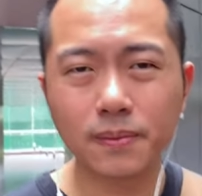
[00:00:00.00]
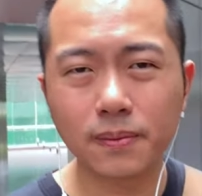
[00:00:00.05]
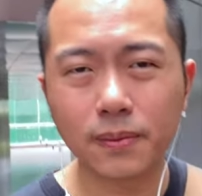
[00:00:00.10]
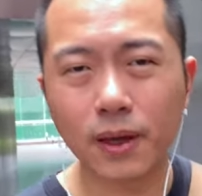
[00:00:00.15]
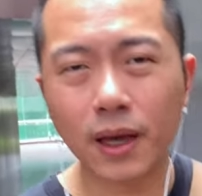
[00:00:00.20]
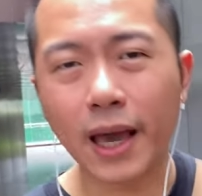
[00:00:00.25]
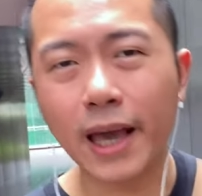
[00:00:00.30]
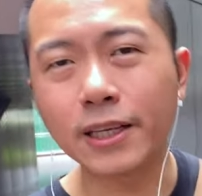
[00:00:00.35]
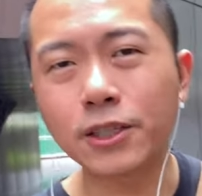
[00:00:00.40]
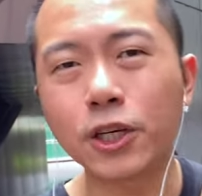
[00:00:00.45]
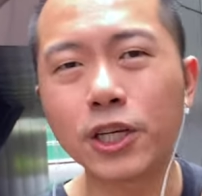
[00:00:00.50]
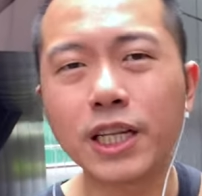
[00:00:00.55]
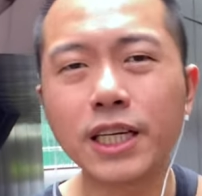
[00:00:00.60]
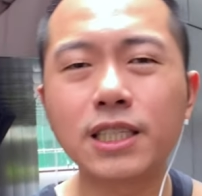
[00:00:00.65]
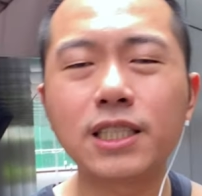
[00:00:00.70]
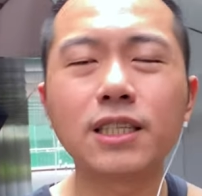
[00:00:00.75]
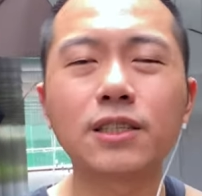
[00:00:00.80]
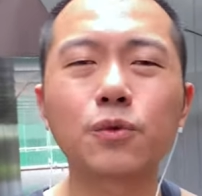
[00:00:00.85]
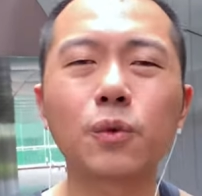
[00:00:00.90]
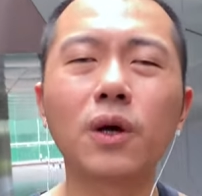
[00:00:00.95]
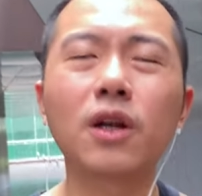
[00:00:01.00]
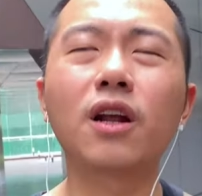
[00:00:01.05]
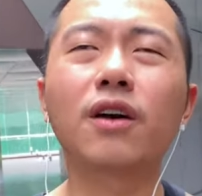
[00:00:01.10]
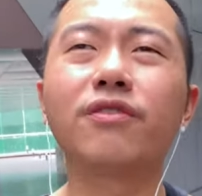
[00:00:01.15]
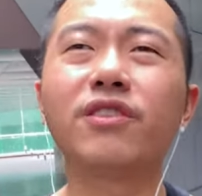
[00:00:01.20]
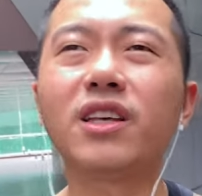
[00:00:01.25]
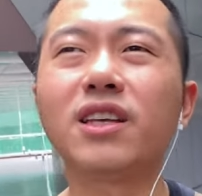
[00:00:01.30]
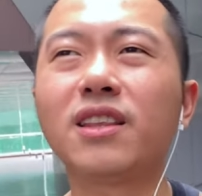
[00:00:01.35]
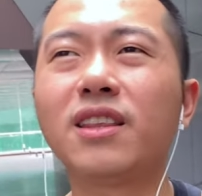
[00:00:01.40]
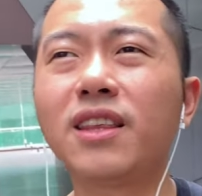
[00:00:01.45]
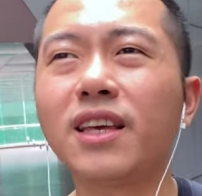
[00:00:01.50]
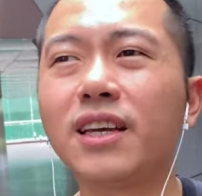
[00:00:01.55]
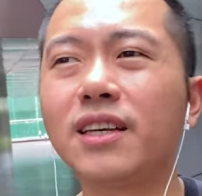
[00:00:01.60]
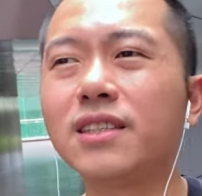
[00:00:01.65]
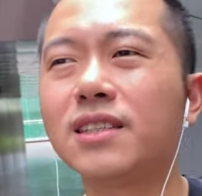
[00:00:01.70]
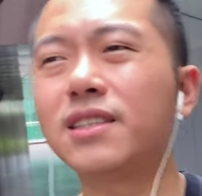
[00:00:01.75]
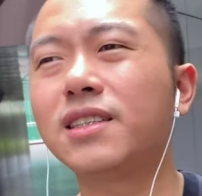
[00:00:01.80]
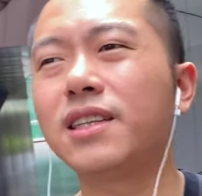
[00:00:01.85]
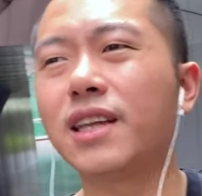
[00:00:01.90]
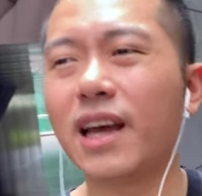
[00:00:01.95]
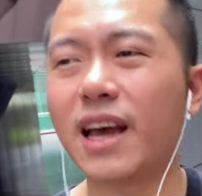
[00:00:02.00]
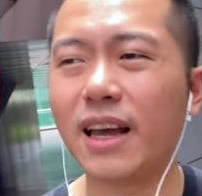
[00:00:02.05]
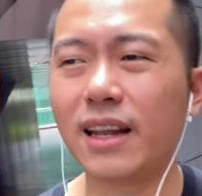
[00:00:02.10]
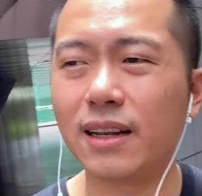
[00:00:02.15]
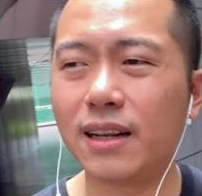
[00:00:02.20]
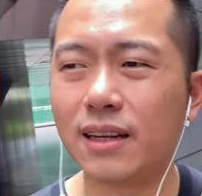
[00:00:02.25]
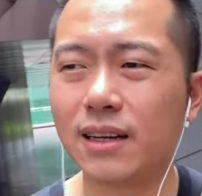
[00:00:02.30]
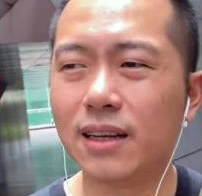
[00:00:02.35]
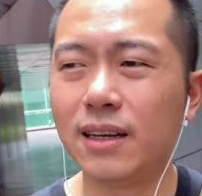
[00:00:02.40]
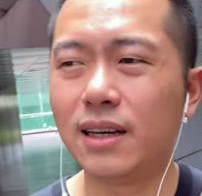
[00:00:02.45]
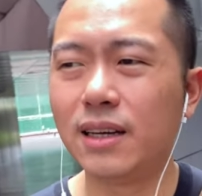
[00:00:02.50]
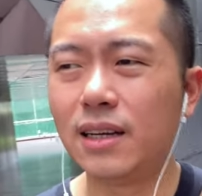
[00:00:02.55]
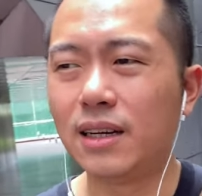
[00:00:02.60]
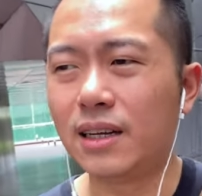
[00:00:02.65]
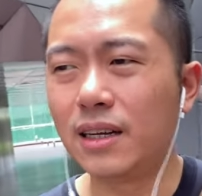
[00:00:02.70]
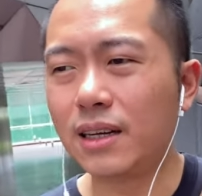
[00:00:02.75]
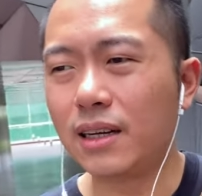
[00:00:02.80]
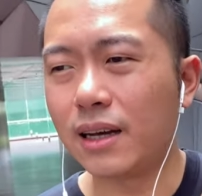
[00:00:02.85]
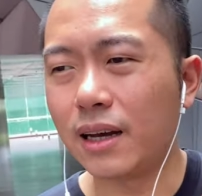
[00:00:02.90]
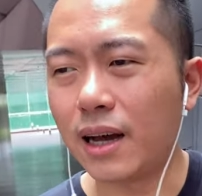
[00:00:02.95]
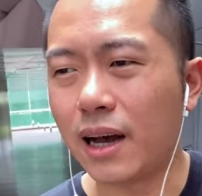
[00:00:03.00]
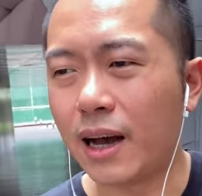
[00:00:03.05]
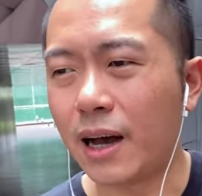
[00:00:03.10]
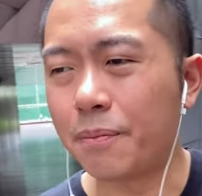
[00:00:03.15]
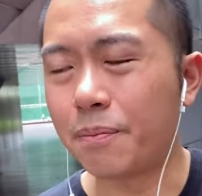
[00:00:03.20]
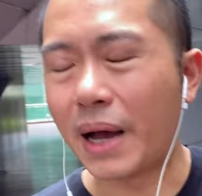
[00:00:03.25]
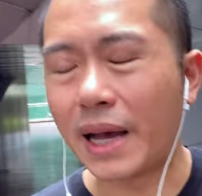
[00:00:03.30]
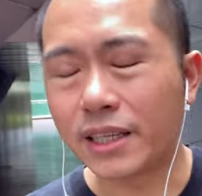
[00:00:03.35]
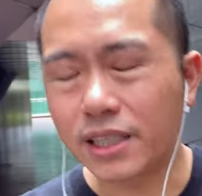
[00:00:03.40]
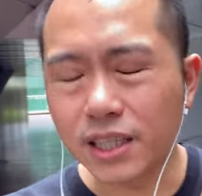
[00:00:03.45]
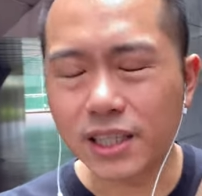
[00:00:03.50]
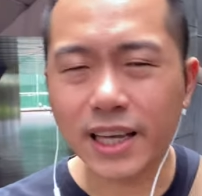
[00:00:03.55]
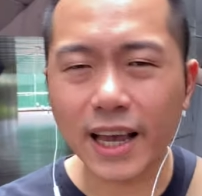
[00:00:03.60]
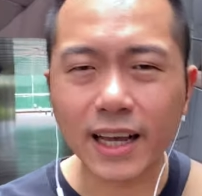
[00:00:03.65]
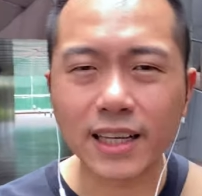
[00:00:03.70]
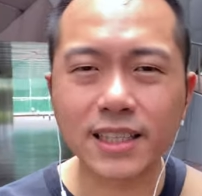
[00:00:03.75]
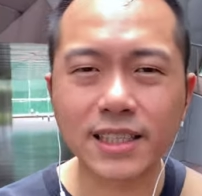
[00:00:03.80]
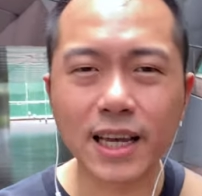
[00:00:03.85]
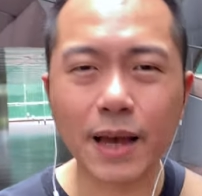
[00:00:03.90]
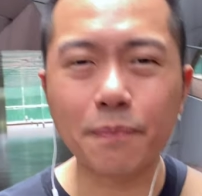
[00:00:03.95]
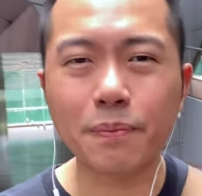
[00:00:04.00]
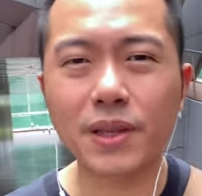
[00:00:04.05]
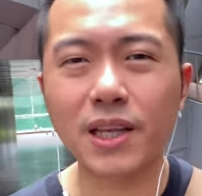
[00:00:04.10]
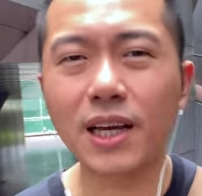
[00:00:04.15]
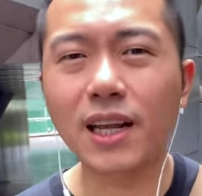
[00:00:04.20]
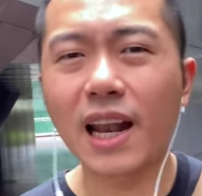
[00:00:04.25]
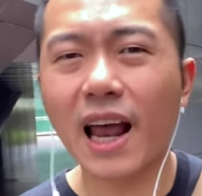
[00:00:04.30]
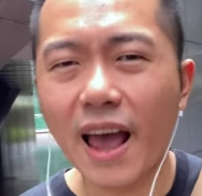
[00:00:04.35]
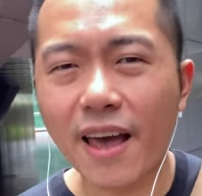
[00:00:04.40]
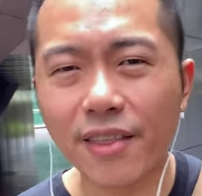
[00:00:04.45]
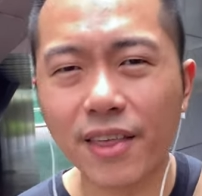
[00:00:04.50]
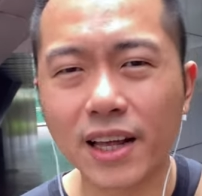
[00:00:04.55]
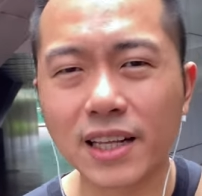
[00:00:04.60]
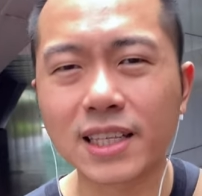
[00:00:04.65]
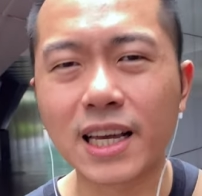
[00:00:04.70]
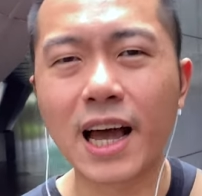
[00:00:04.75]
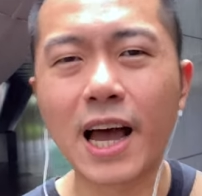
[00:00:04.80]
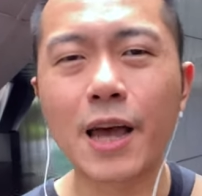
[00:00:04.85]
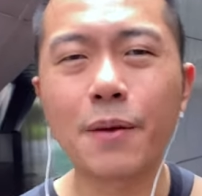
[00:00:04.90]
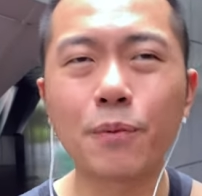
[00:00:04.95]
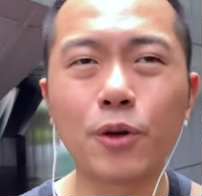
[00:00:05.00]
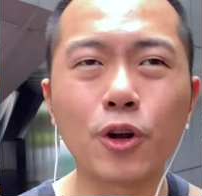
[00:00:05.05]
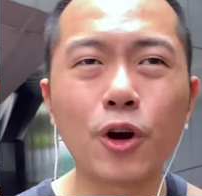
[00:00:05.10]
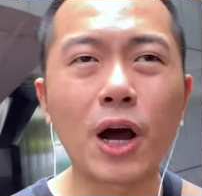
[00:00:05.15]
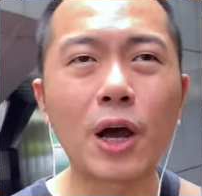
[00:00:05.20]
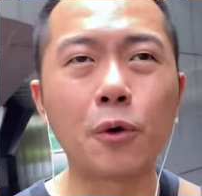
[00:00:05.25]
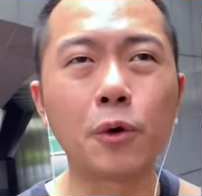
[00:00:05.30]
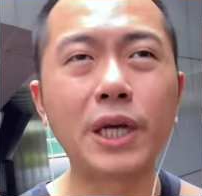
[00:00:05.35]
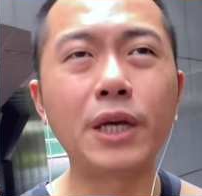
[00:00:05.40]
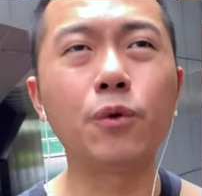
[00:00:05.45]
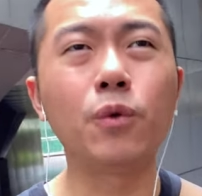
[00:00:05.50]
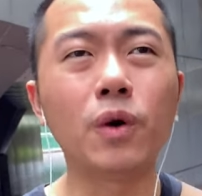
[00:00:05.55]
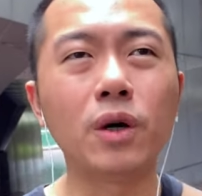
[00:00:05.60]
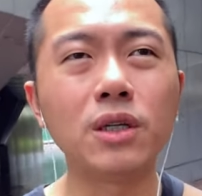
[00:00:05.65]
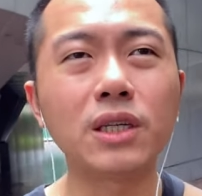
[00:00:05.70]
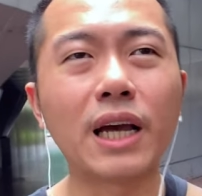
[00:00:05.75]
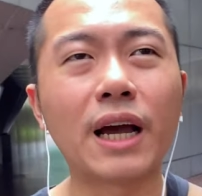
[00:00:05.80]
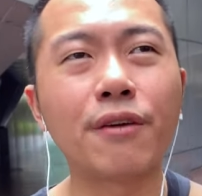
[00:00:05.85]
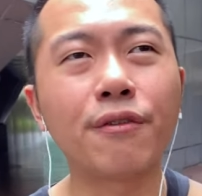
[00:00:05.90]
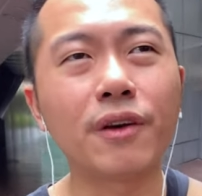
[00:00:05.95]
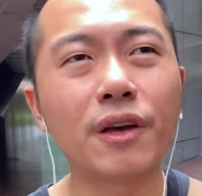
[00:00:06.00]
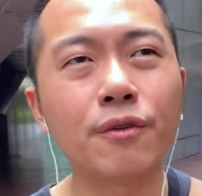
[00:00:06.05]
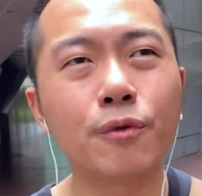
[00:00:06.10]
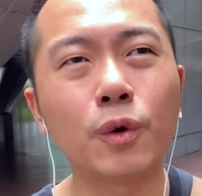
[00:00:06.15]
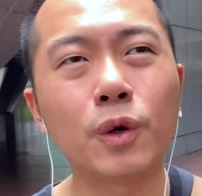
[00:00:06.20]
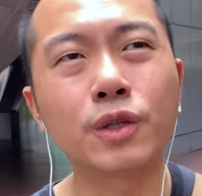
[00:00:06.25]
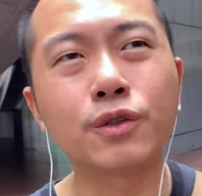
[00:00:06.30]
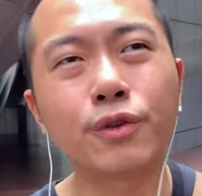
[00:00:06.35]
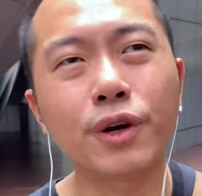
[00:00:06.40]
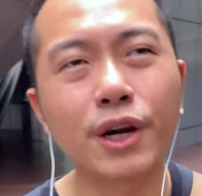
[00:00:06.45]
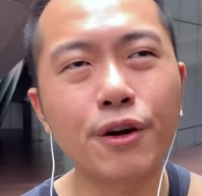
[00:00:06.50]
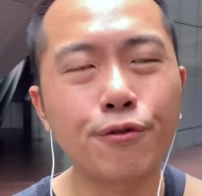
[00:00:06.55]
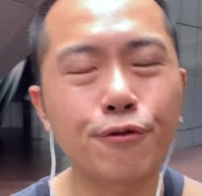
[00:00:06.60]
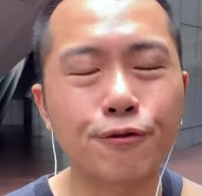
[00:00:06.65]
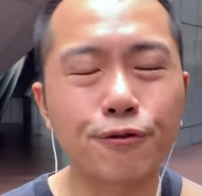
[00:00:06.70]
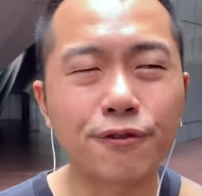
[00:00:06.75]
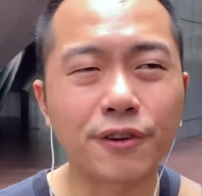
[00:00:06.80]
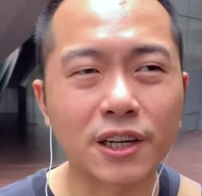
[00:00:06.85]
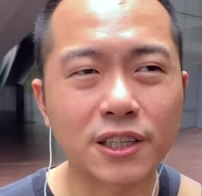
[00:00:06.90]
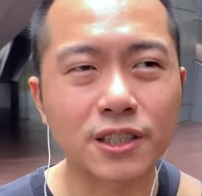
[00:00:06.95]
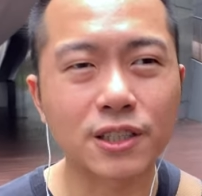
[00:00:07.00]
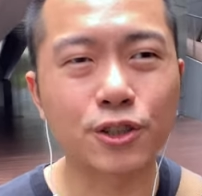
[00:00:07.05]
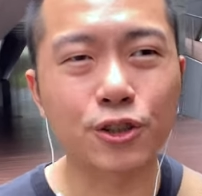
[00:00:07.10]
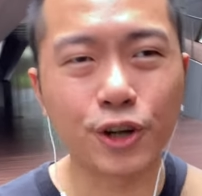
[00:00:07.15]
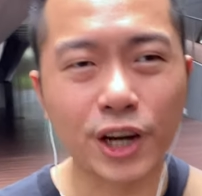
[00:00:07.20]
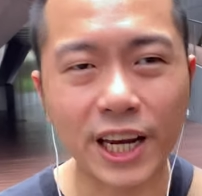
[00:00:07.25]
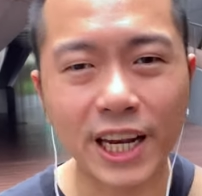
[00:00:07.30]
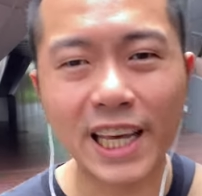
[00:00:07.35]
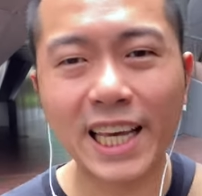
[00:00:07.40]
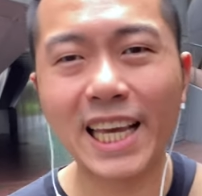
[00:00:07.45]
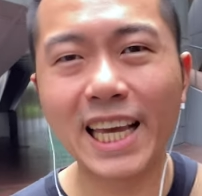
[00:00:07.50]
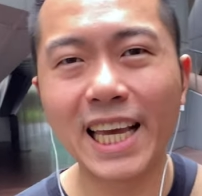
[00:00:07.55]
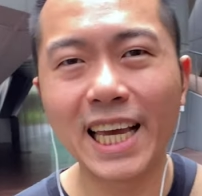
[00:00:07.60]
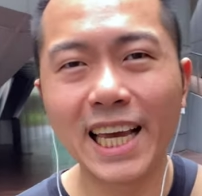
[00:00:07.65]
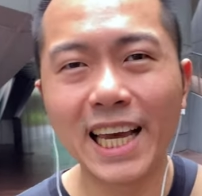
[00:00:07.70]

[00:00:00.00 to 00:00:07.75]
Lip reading: Okay, so this is one of the things that I just accepted at that time. You know, it was very frustrating.